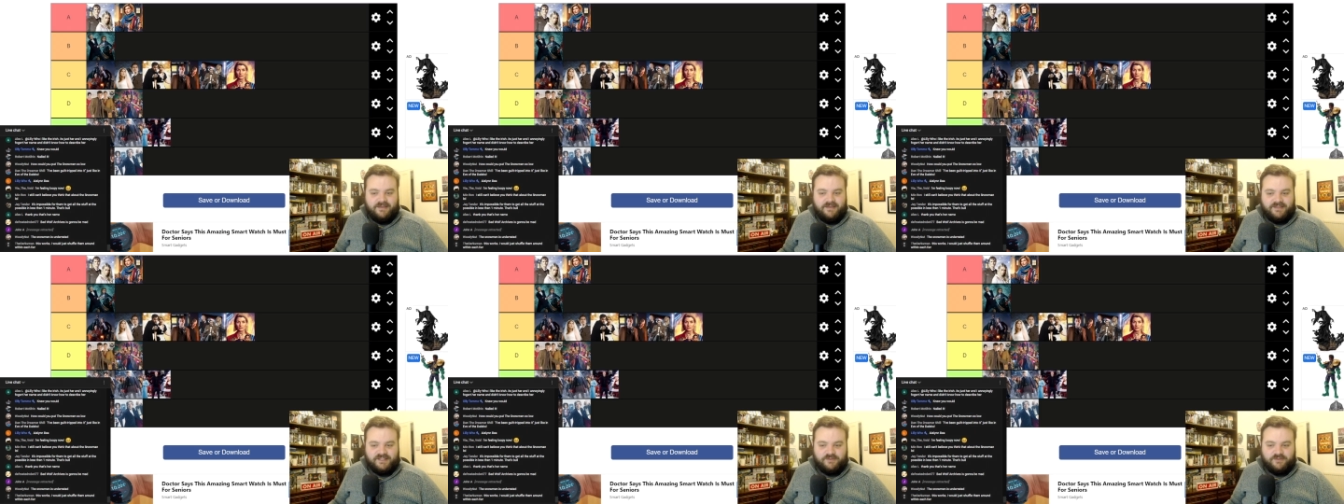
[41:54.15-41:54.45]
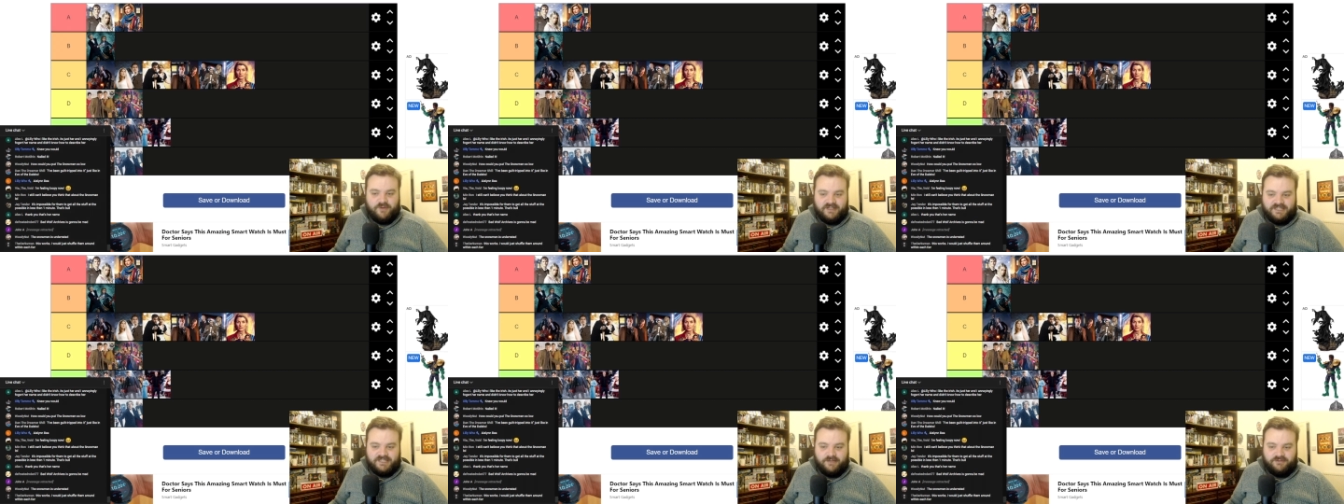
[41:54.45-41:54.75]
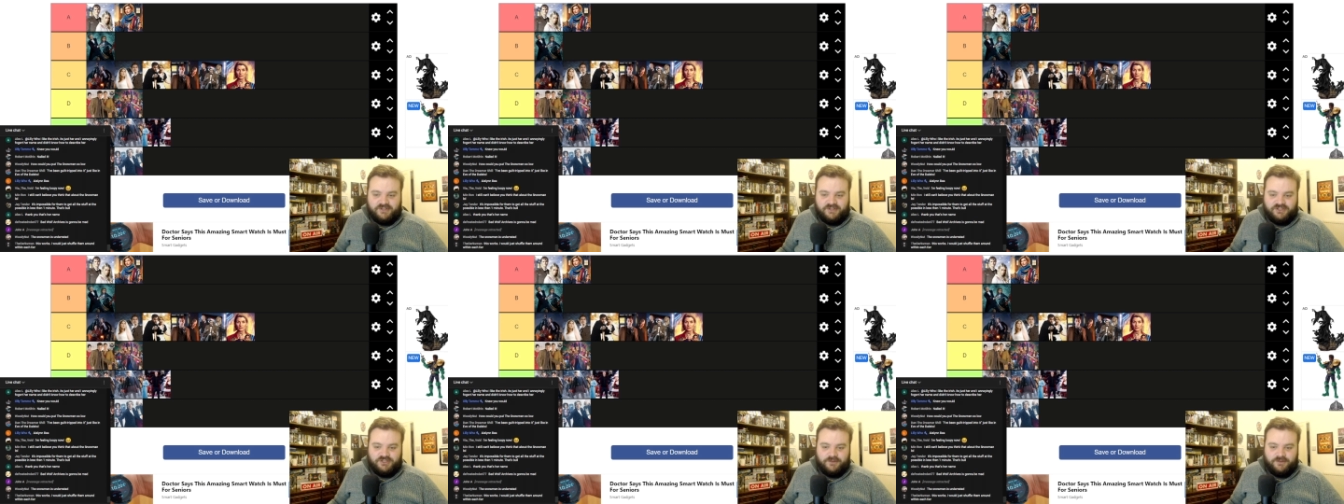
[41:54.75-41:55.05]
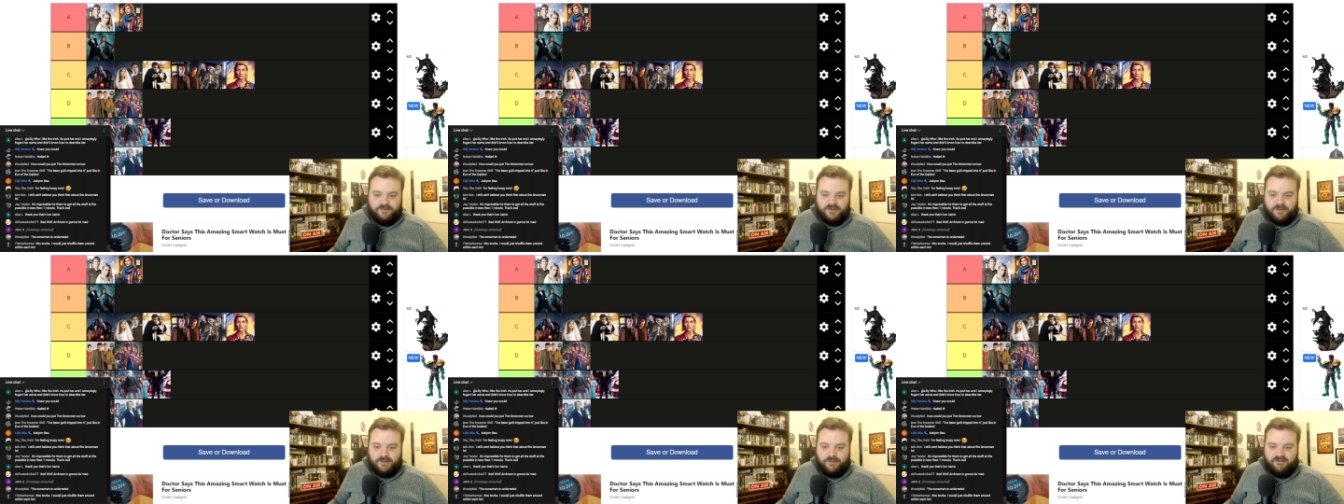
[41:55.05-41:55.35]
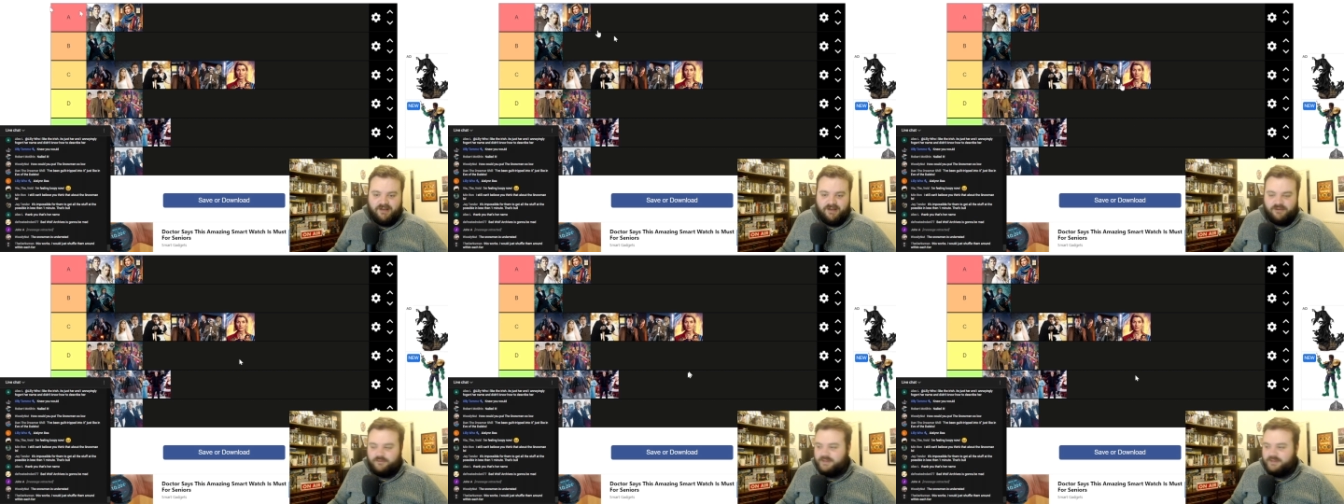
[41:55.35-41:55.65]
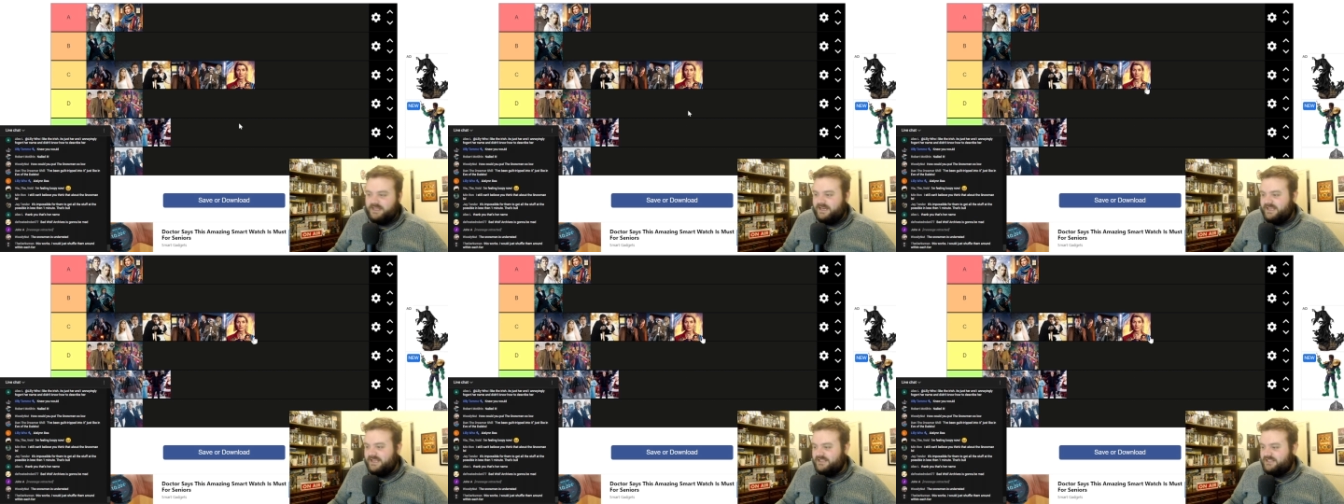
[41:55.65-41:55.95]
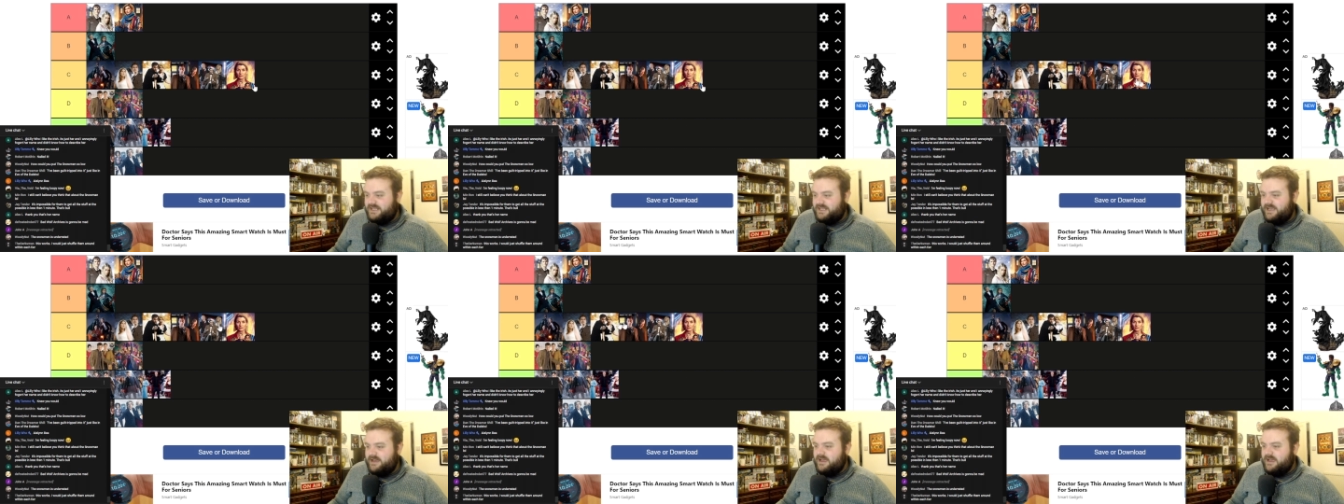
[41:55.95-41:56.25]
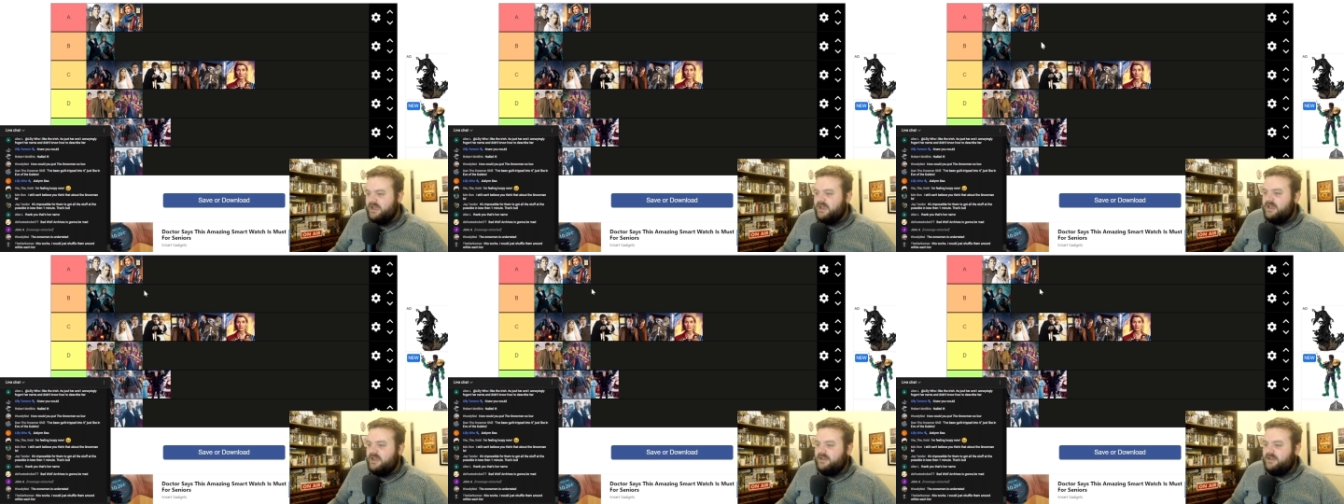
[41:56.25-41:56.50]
This works, I would just shuffle them around within each tier.